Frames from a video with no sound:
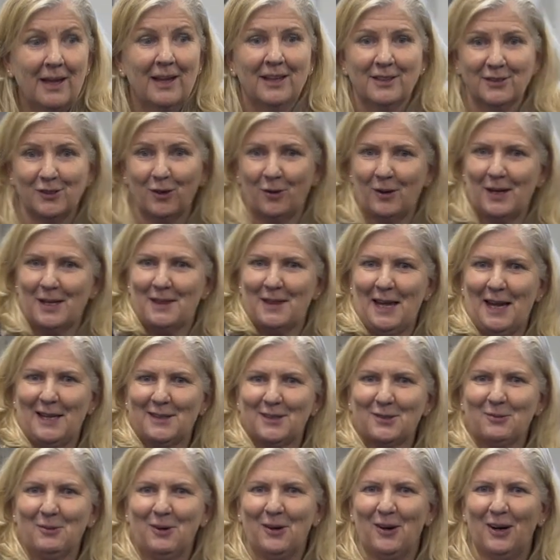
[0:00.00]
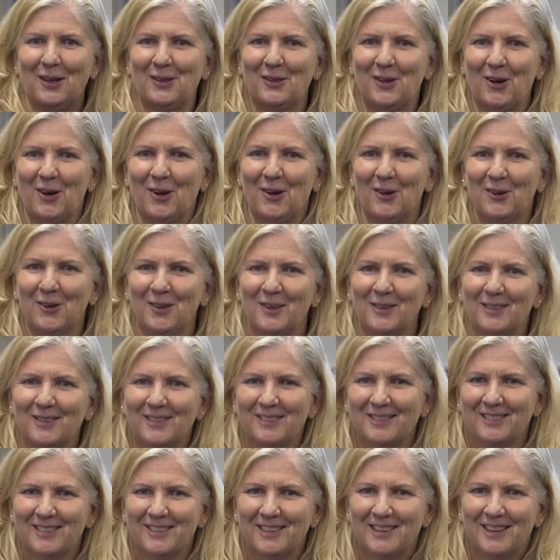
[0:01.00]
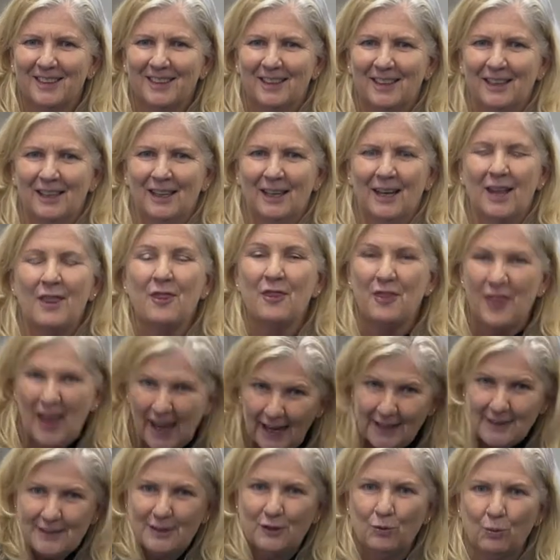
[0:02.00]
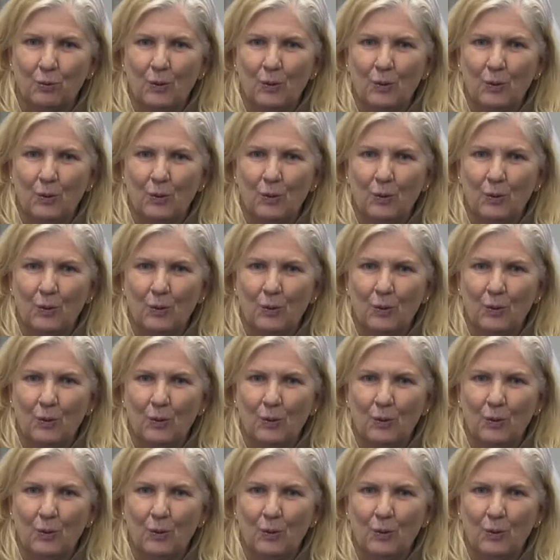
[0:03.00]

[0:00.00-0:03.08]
Sorry, that's where I'd go. That's